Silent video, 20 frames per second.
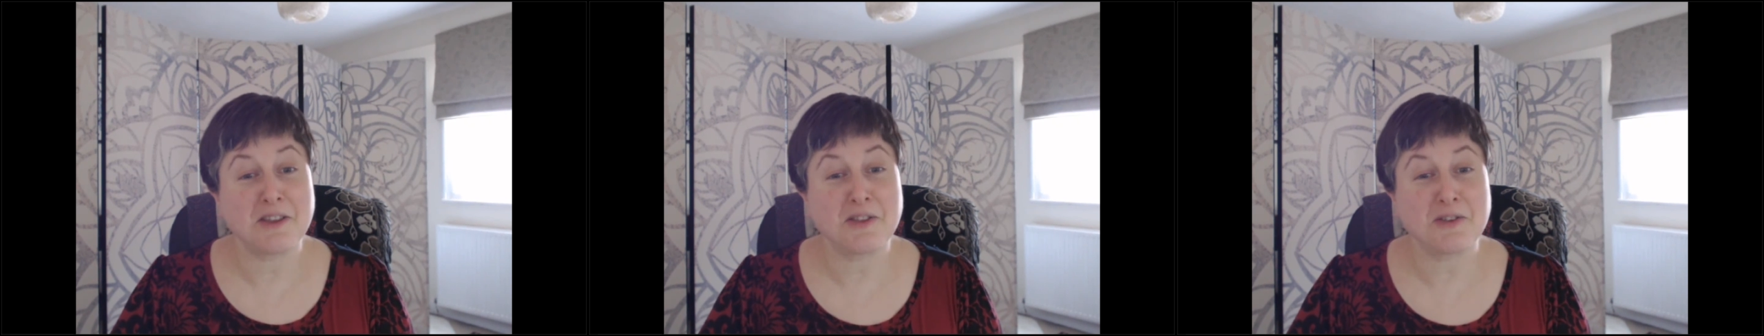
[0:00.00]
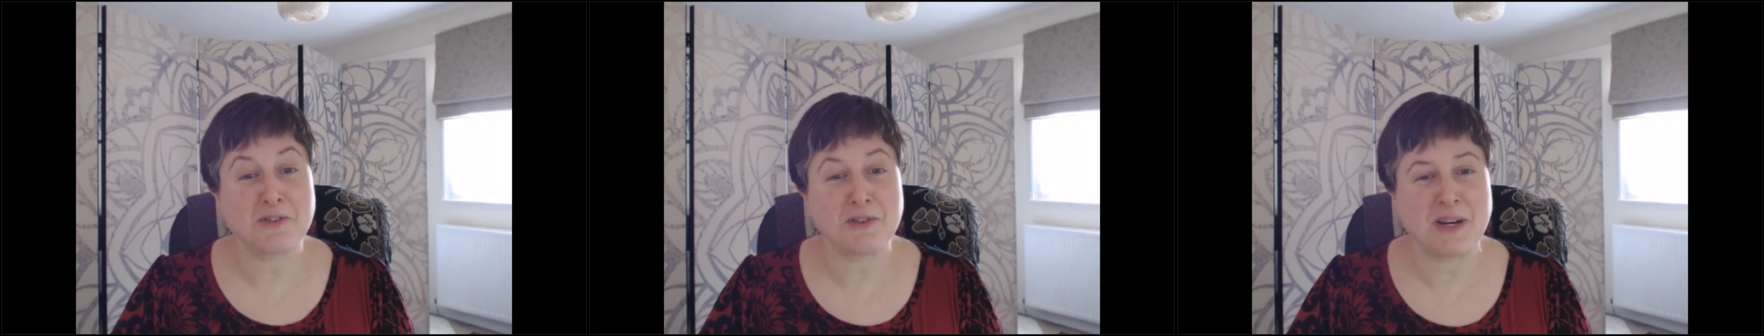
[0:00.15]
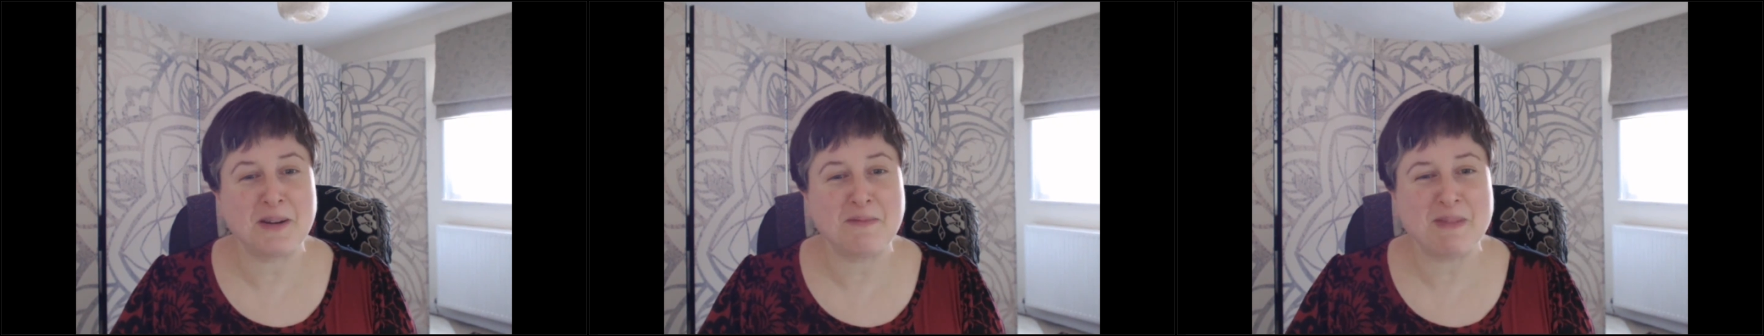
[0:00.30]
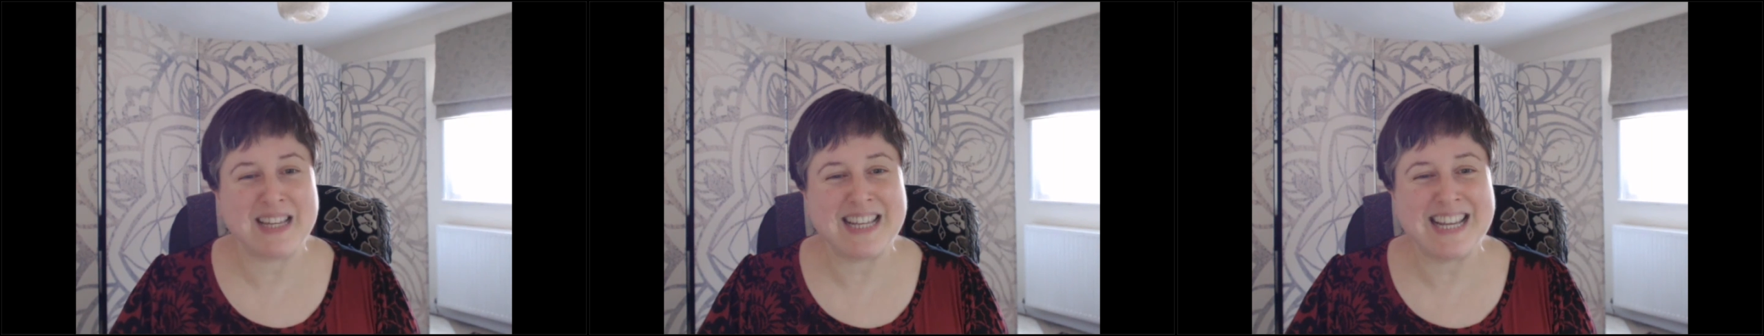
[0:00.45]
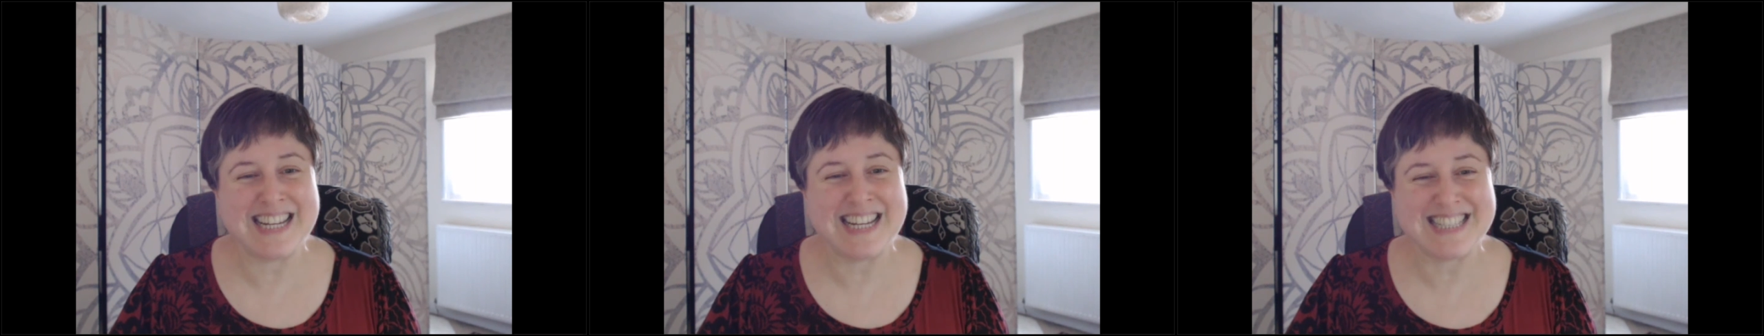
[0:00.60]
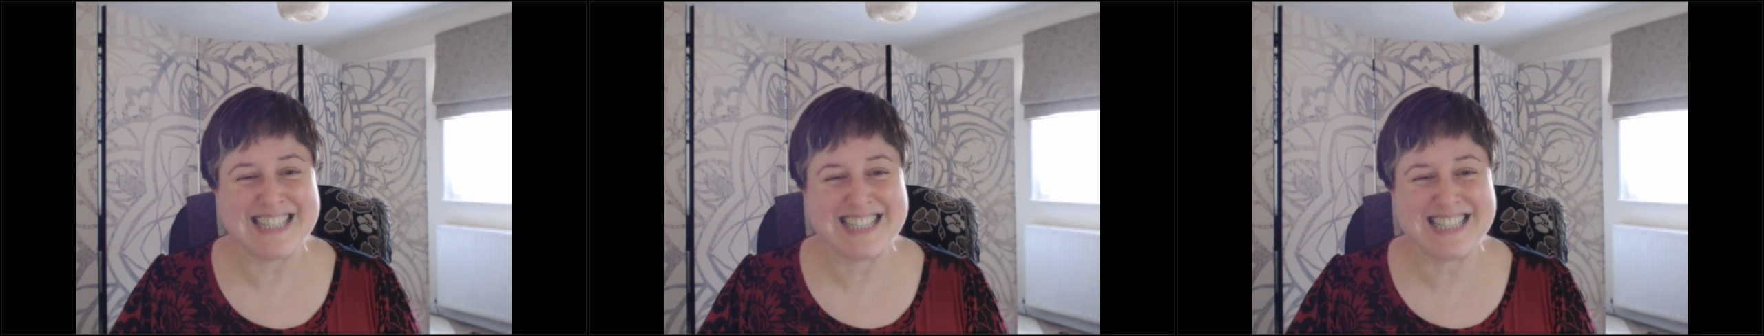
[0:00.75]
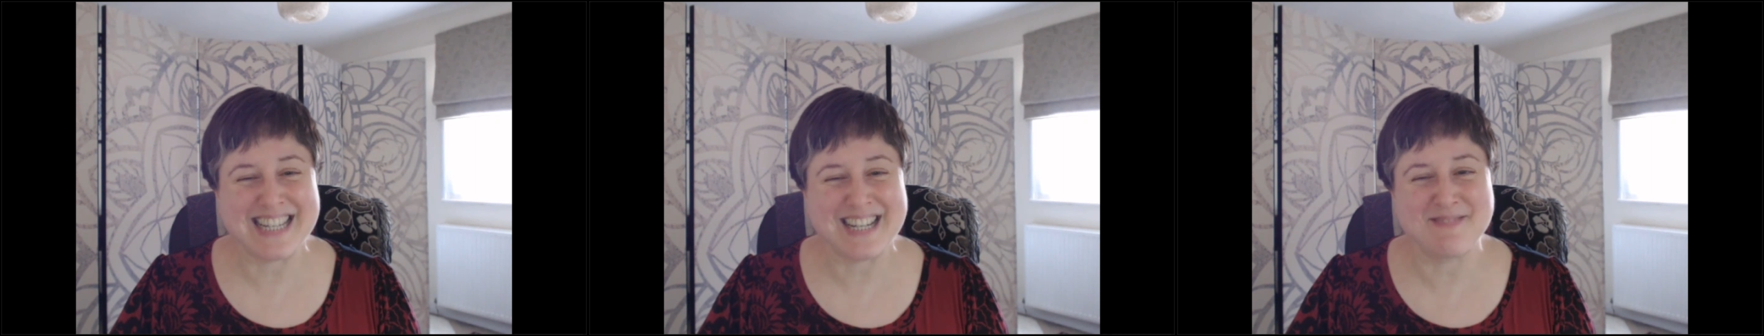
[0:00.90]
the 3
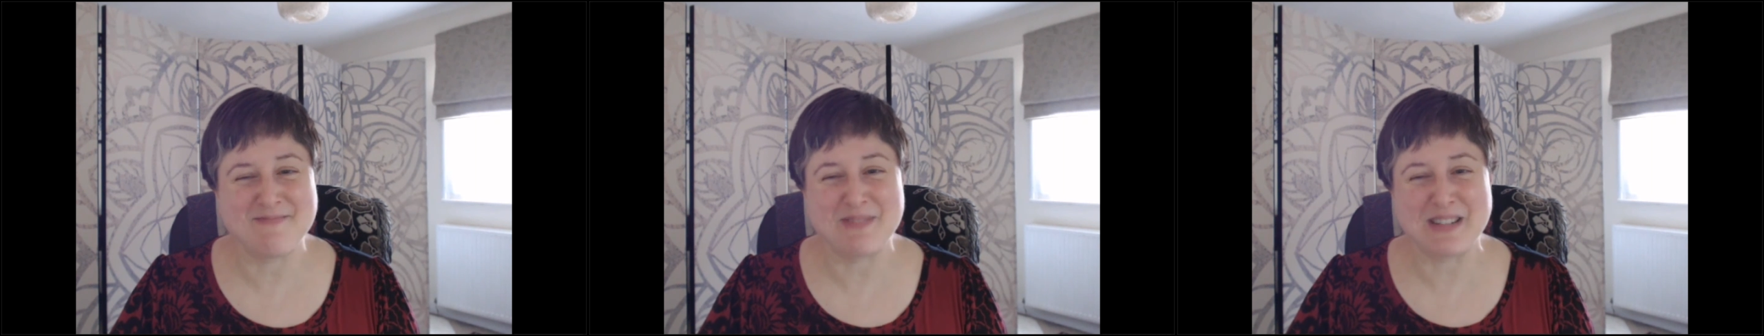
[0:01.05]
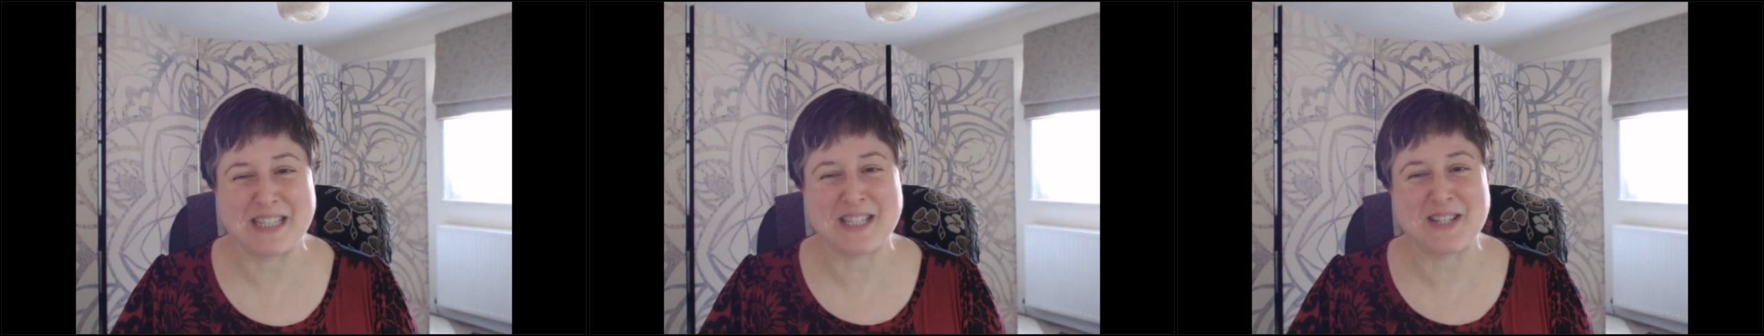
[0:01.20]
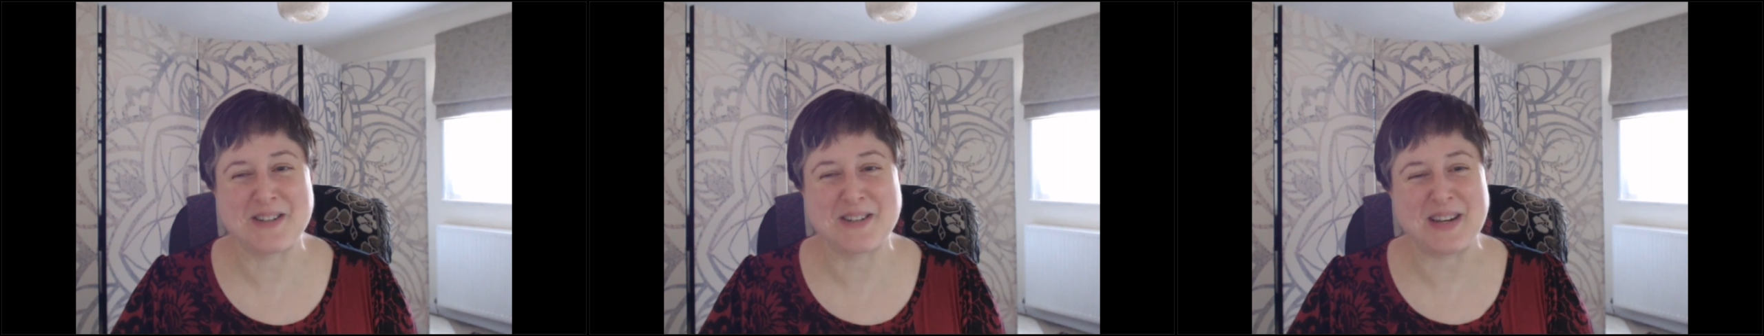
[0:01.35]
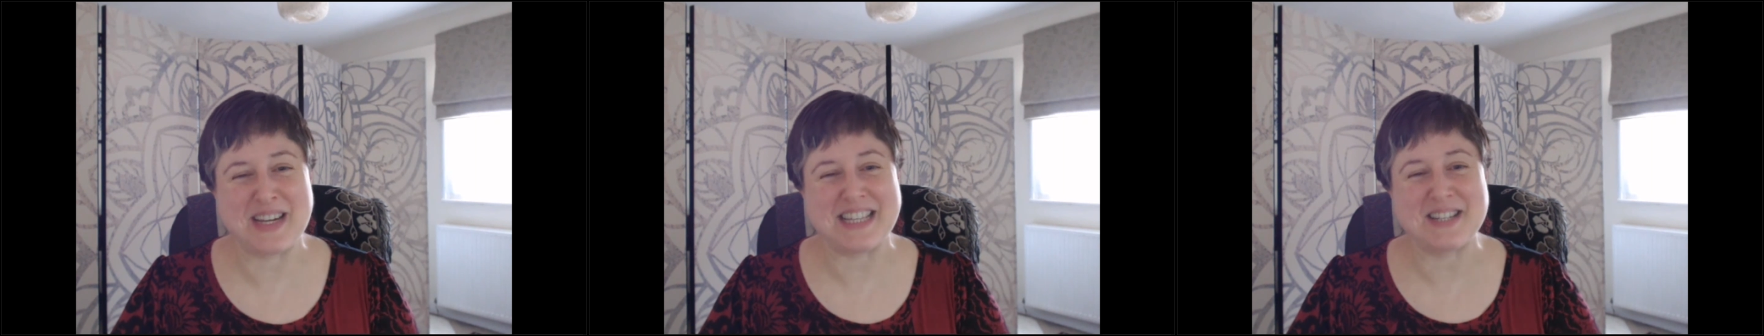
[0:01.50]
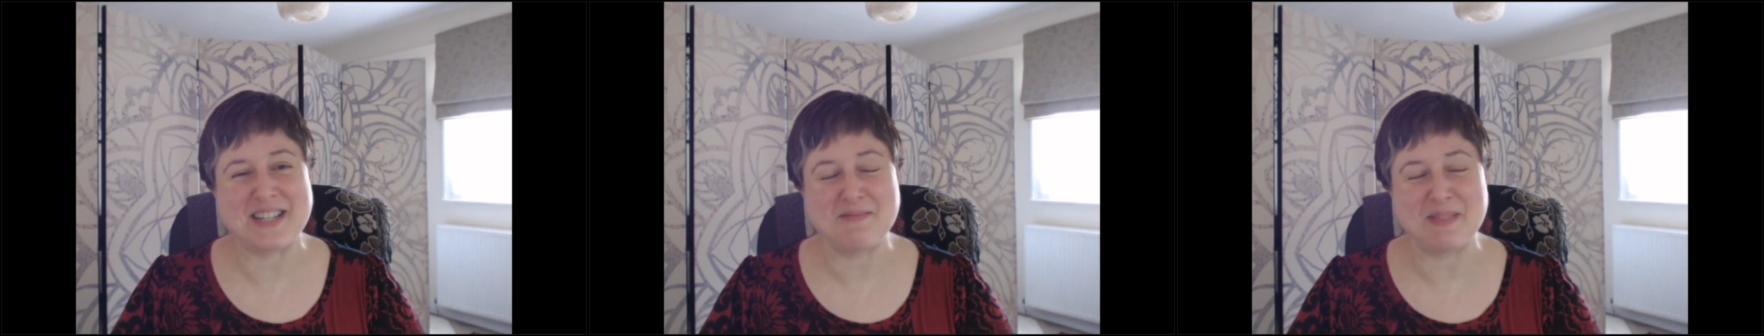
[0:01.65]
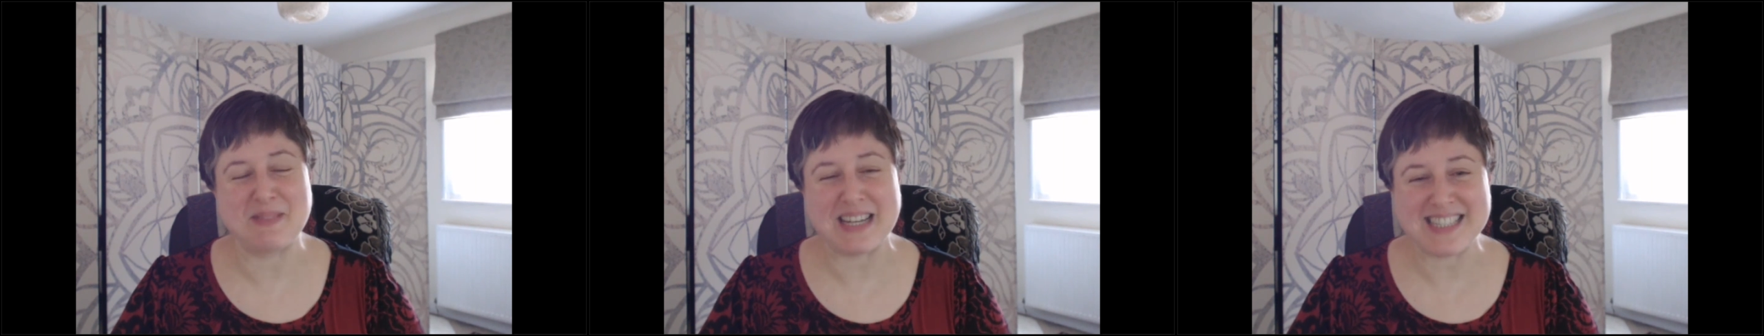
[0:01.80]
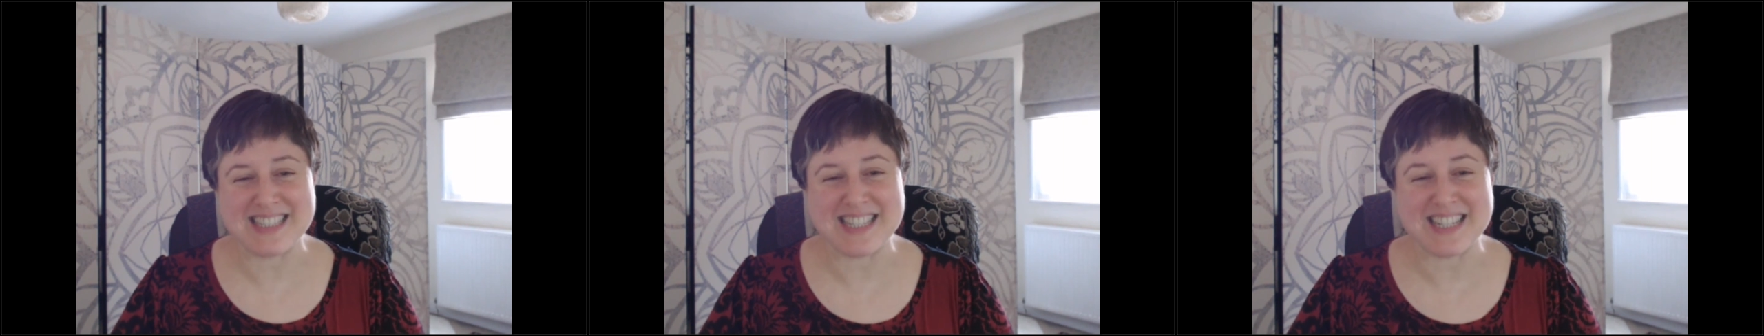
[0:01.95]
minutes in between a
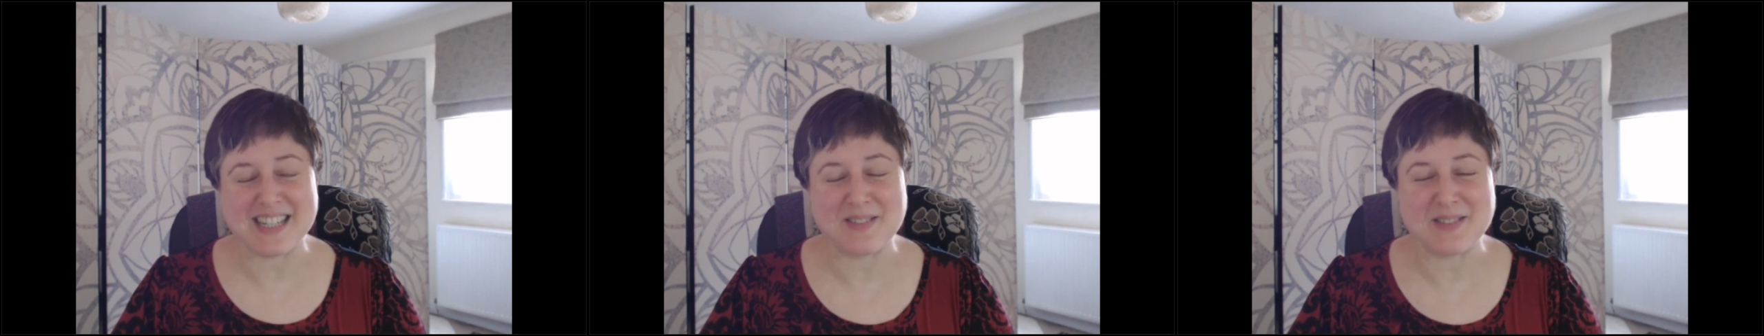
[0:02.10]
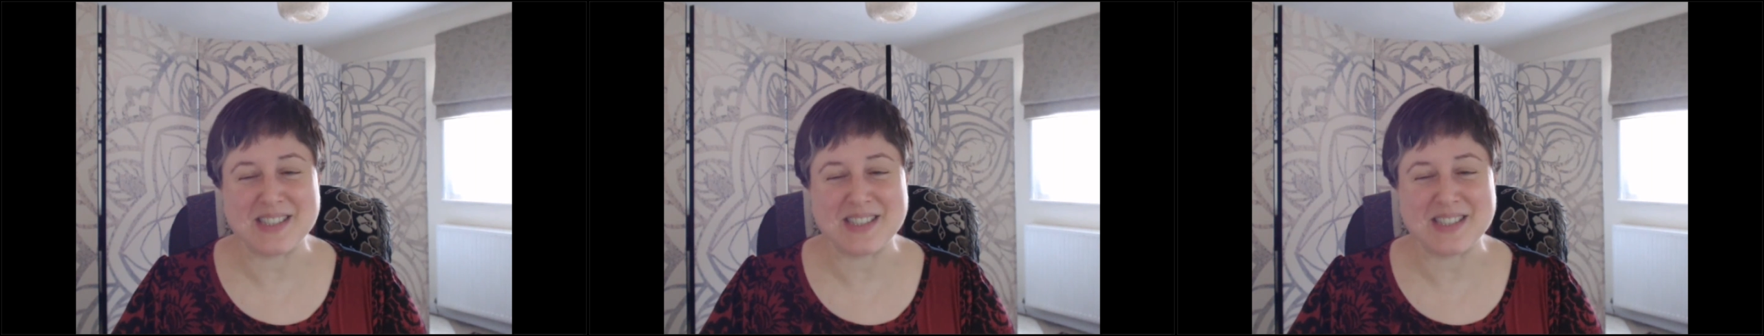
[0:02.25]
meeting,